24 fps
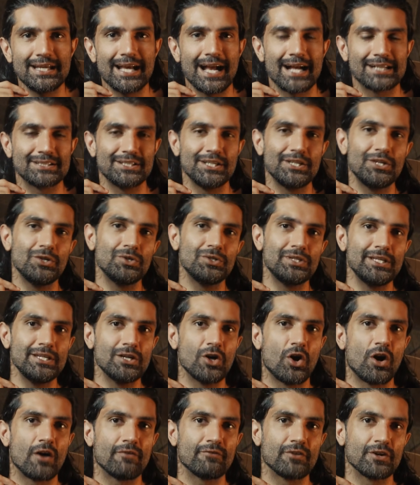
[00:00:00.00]
XEQT
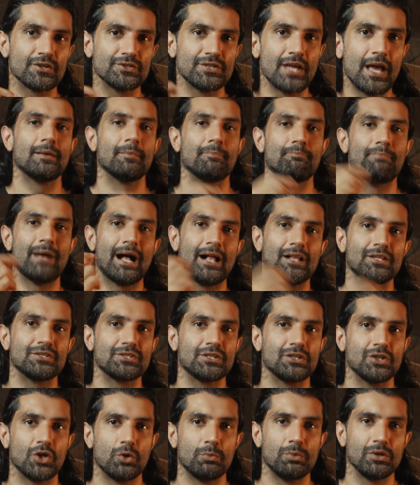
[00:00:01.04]
offers balanced
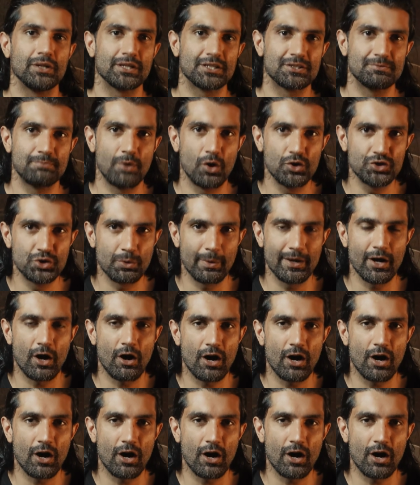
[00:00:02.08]
global exposure by